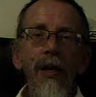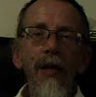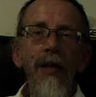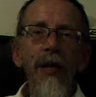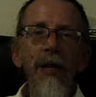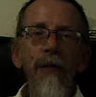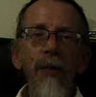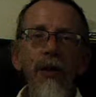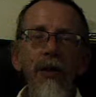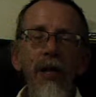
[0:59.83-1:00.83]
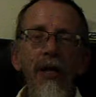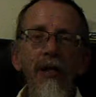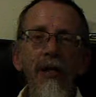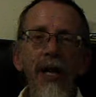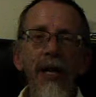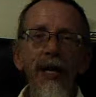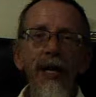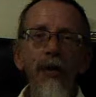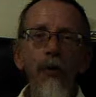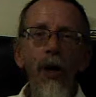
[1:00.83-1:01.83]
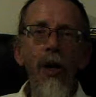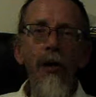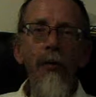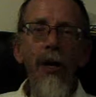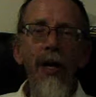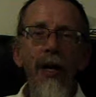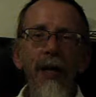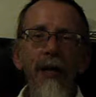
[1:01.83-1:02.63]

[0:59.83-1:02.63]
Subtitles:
The first little saying is one by